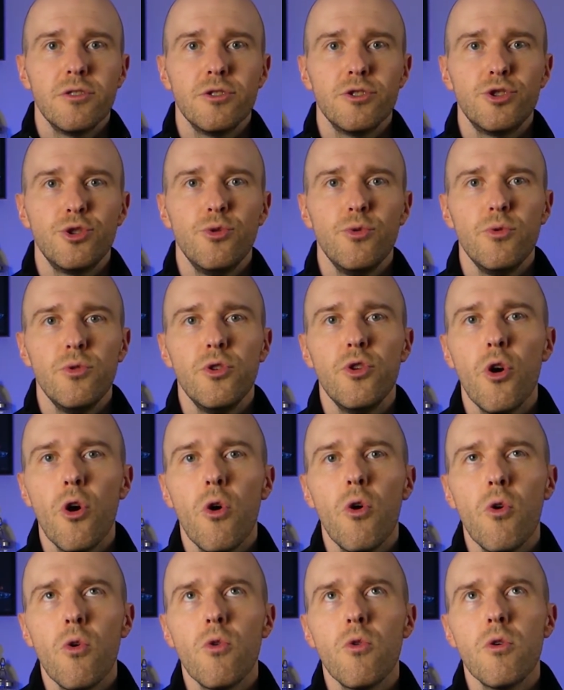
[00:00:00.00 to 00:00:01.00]
to
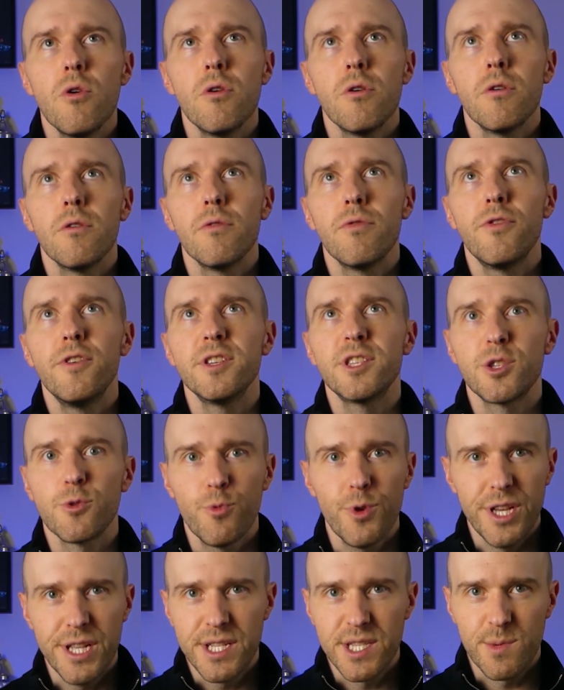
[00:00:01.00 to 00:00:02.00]
know the
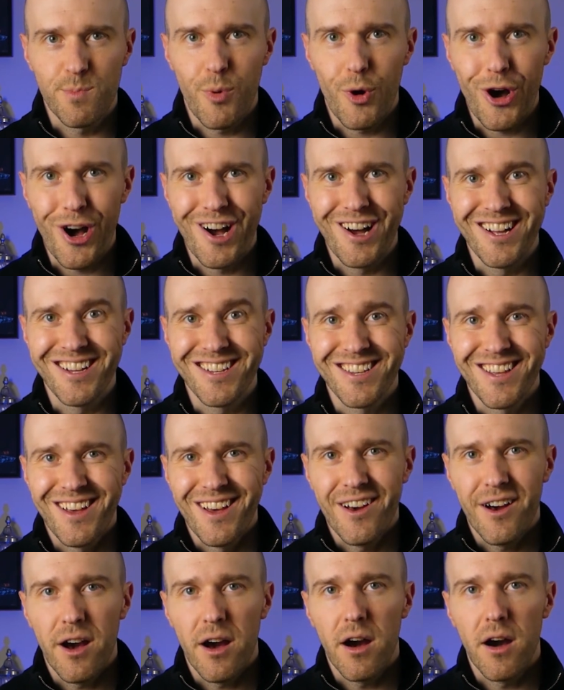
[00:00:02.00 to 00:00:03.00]
sweet spot
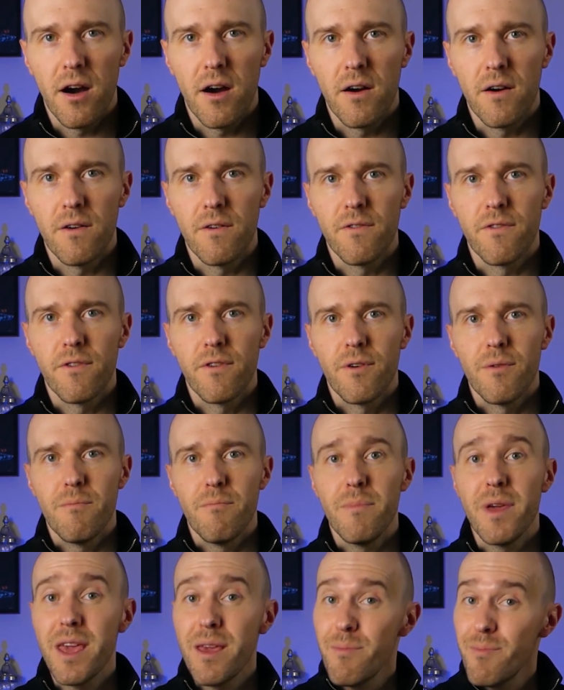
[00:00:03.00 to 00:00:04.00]
of
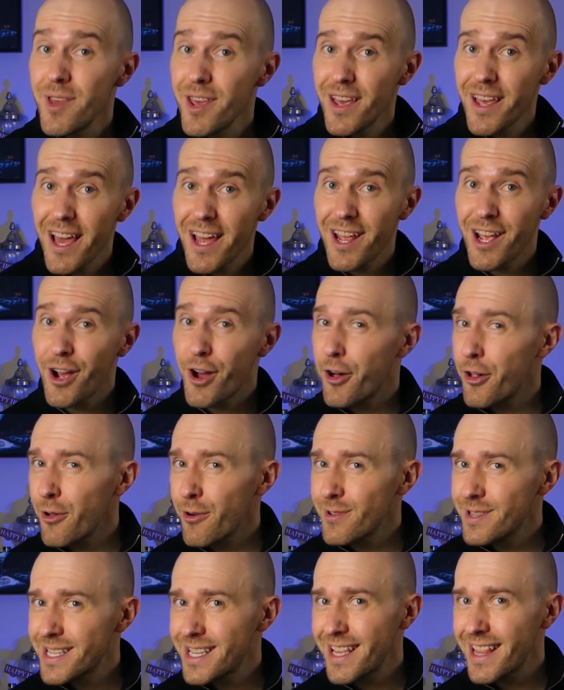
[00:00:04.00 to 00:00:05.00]
maybe getting
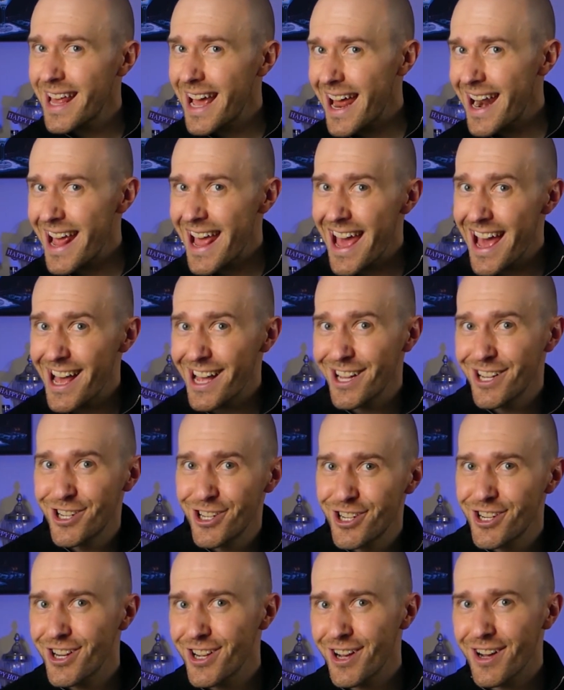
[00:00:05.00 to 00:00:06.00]
close to that
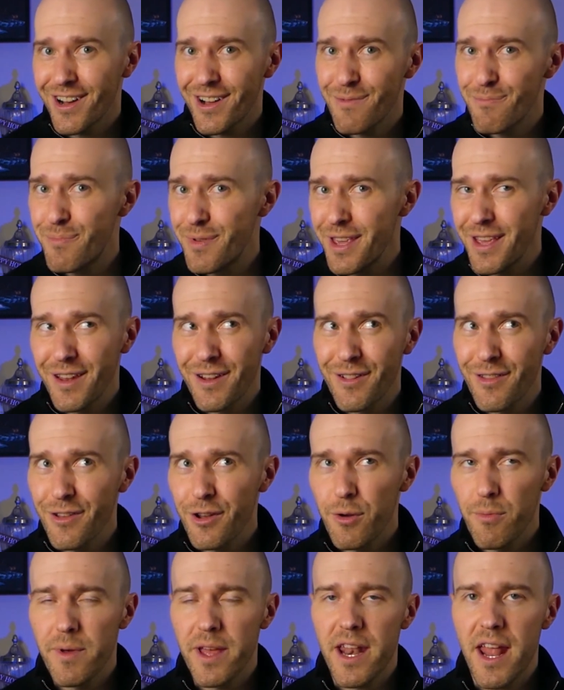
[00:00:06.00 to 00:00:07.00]
edge, being a
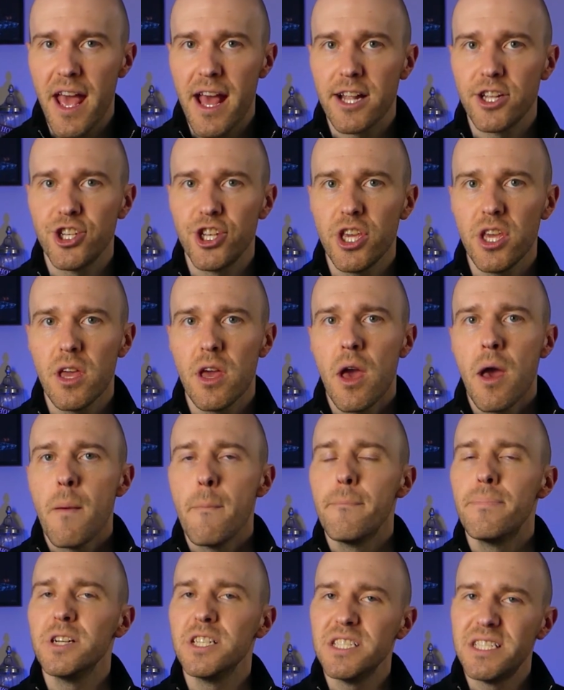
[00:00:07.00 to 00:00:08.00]
little bit edgy,
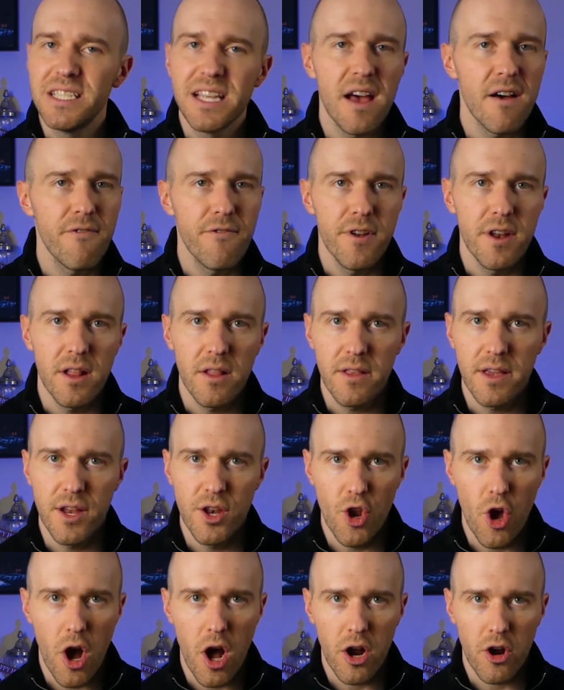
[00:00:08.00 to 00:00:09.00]
but definitely
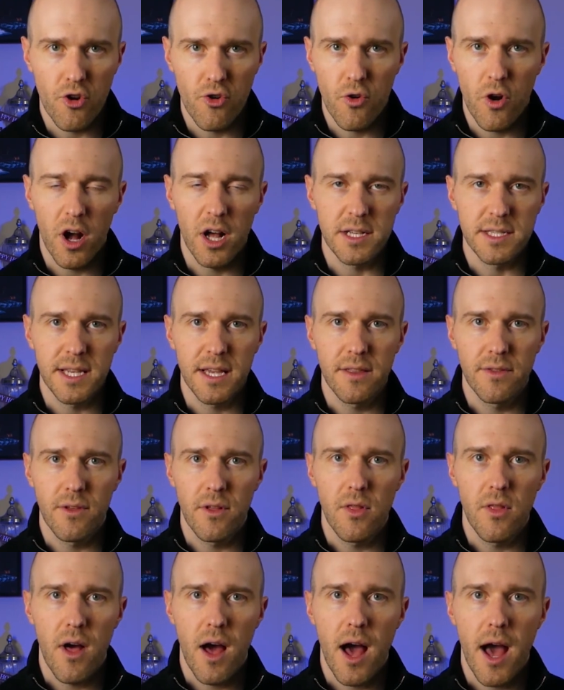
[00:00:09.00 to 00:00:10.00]
not crossing the
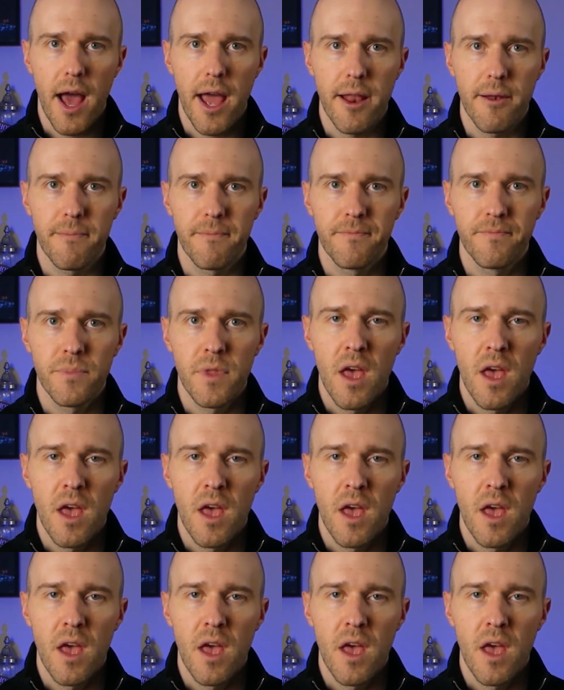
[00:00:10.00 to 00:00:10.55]
line.